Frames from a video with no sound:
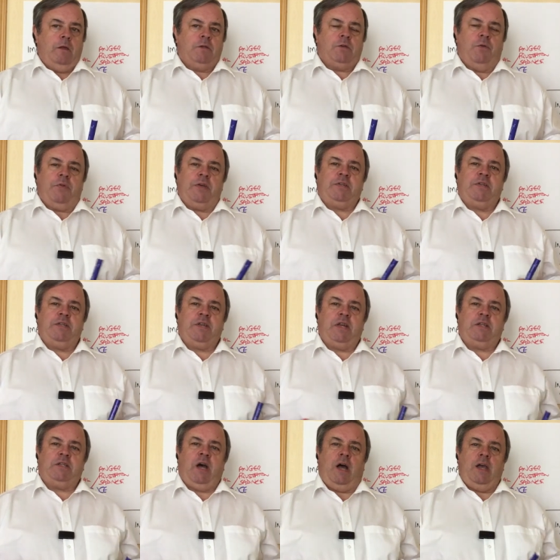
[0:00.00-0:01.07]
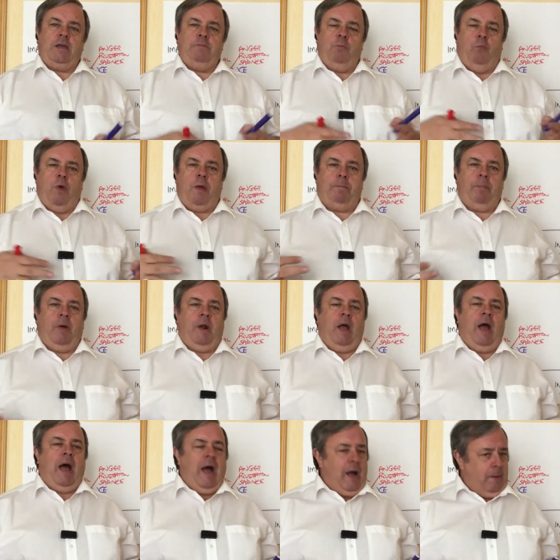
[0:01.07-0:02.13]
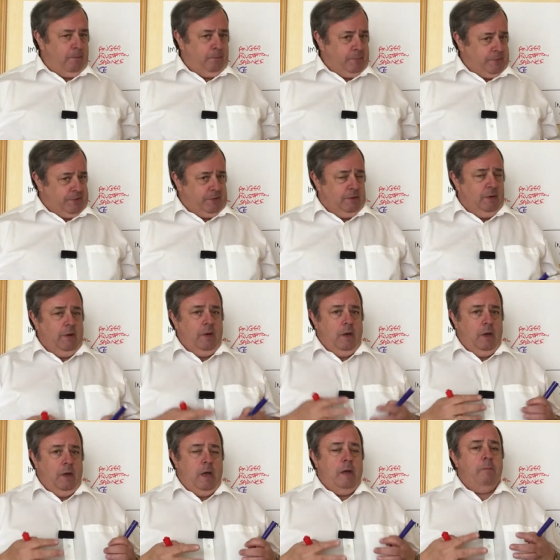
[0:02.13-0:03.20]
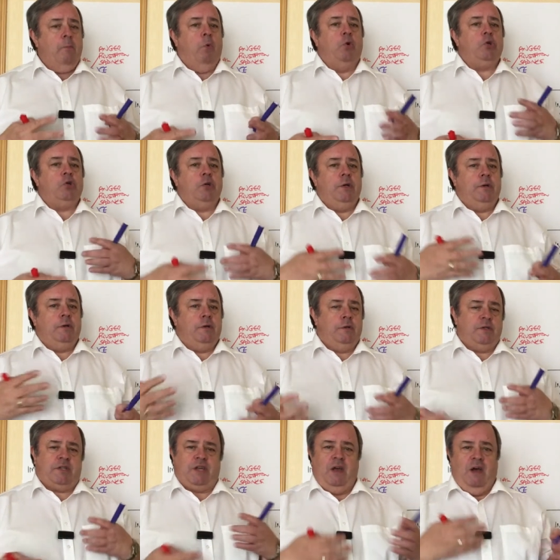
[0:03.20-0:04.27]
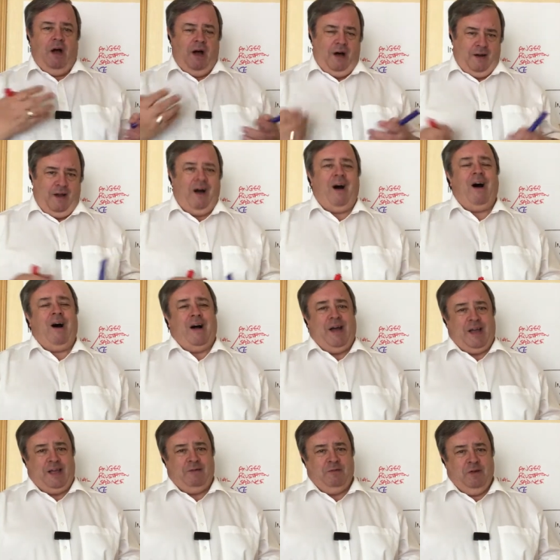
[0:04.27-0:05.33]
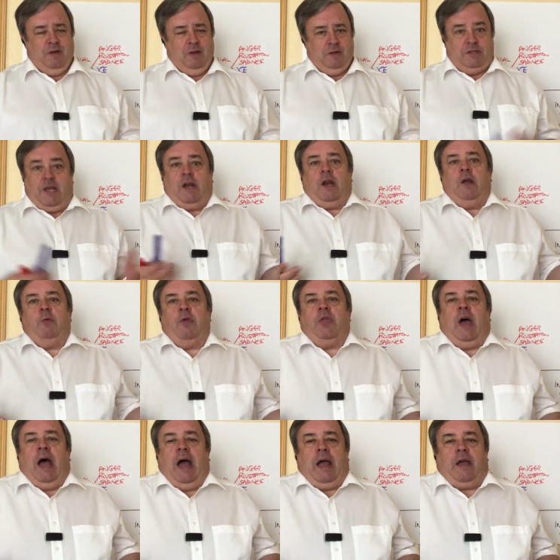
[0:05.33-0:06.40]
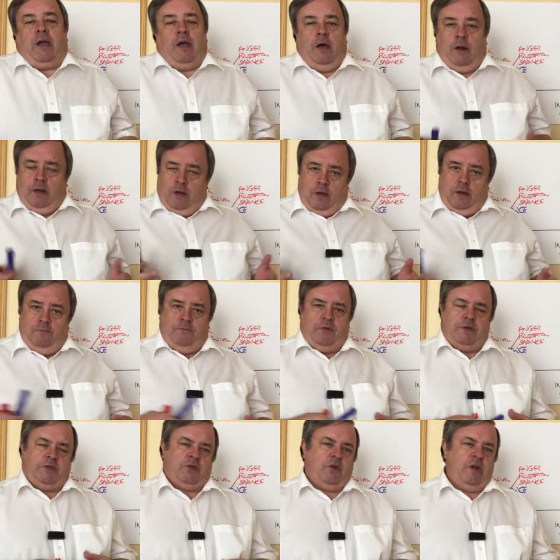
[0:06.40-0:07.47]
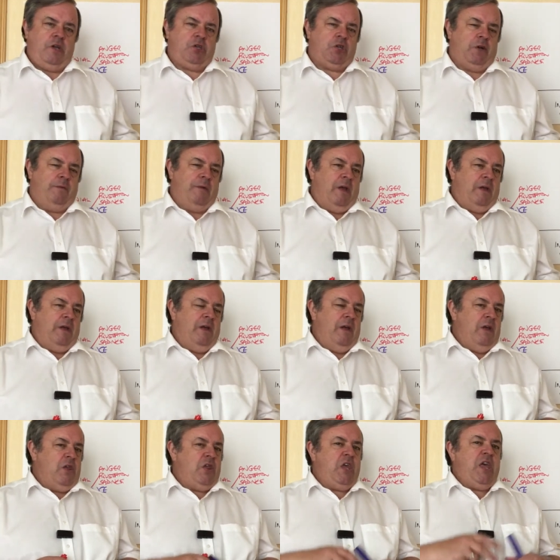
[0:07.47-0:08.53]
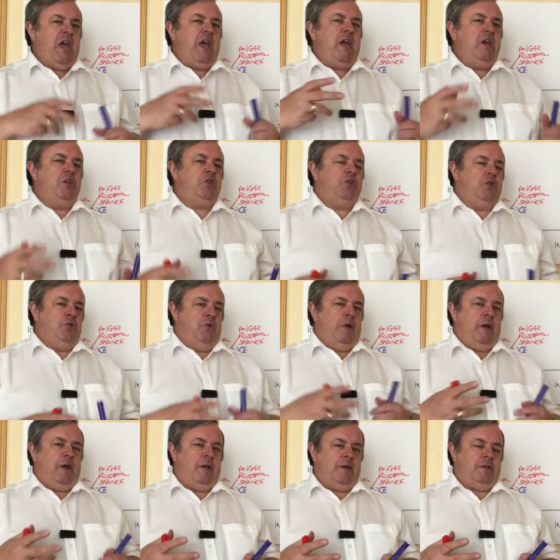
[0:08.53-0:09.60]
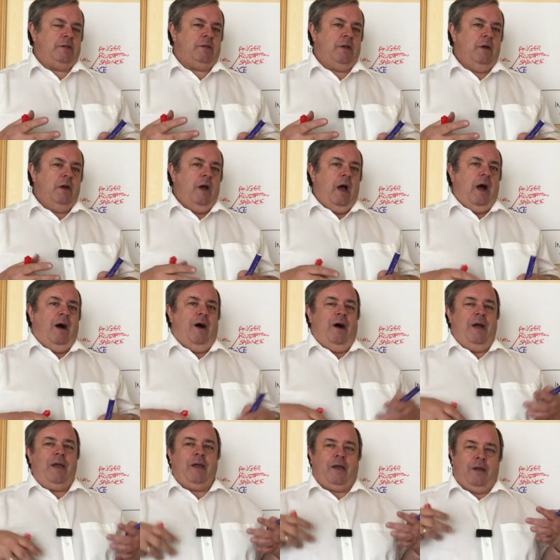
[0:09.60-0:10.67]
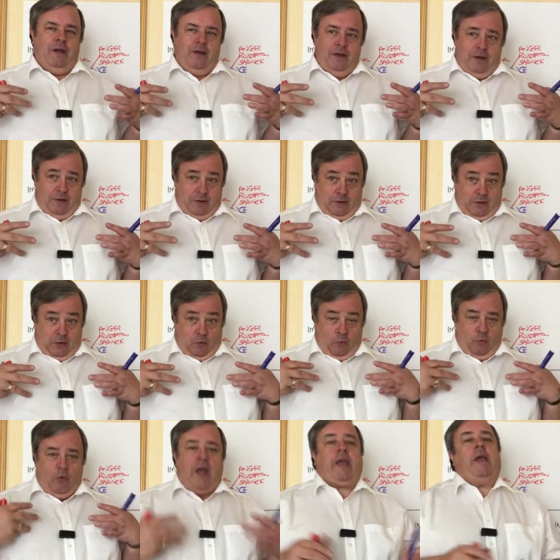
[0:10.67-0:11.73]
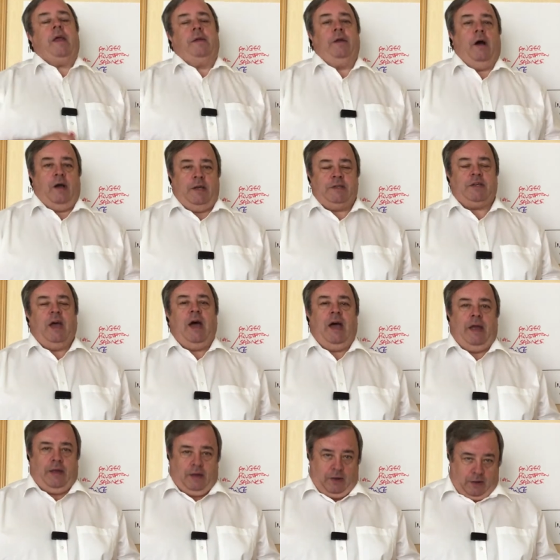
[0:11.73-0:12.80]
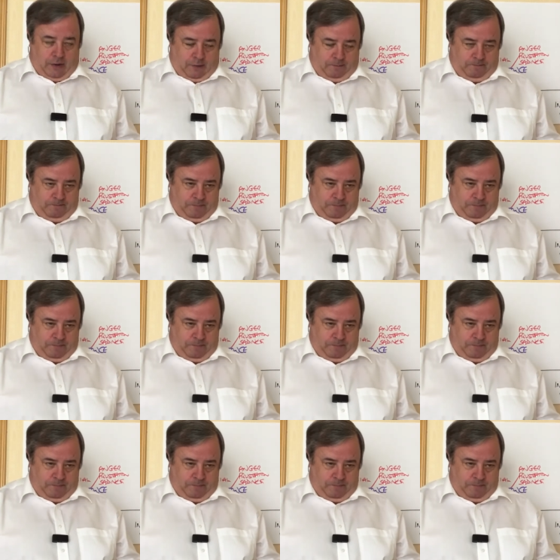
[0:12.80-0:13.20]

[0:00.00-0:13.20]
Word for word: So this is a time where perhaps emotions are high, certainly with anger and frustration. The issue is I can recognize anger.